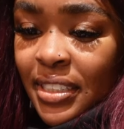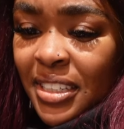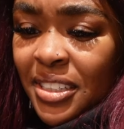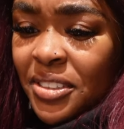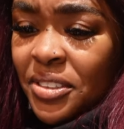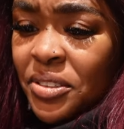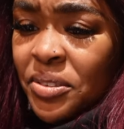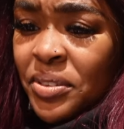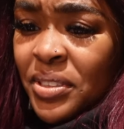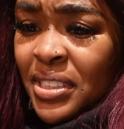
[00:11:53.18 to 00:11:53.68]
You
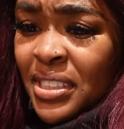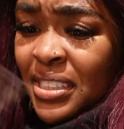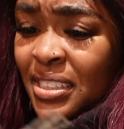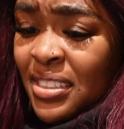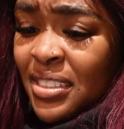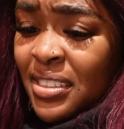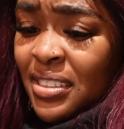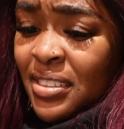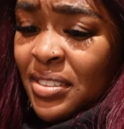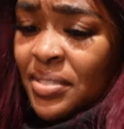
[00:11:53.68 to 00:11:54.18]
know what
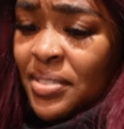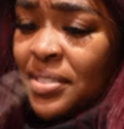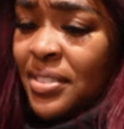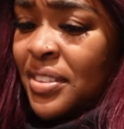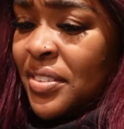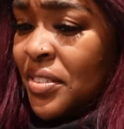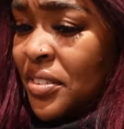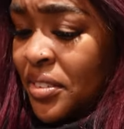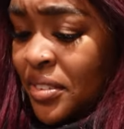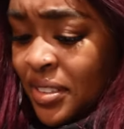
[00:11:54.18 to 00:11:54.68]
this is? You don't
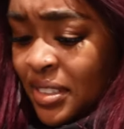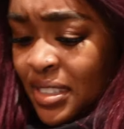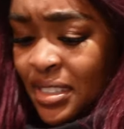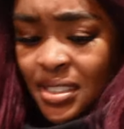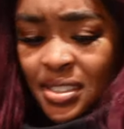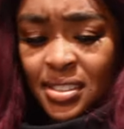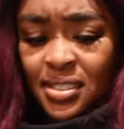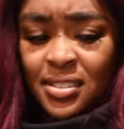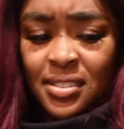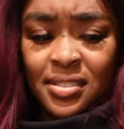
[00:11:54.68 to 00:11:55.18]
have to use
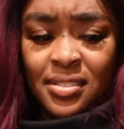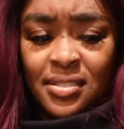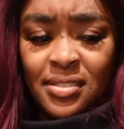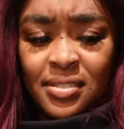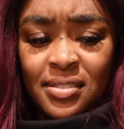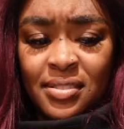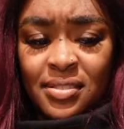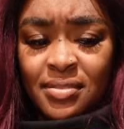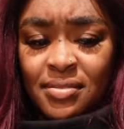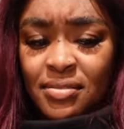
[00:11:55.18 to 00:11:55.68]
this.
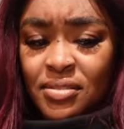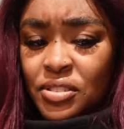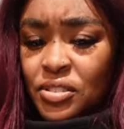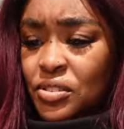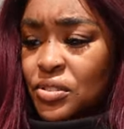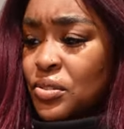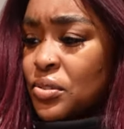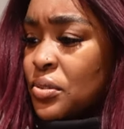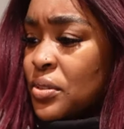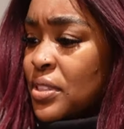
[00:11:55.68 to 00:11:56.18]

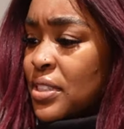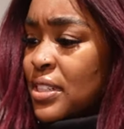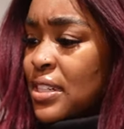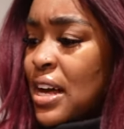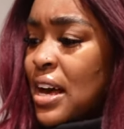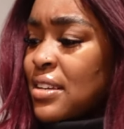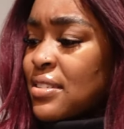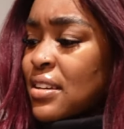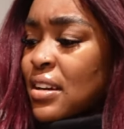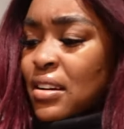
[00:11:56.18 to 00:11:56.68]
Just do what we did
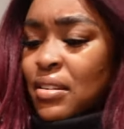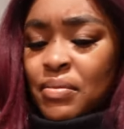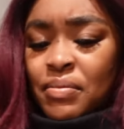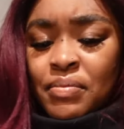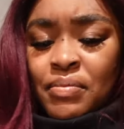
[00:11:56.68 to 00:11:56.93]
last time.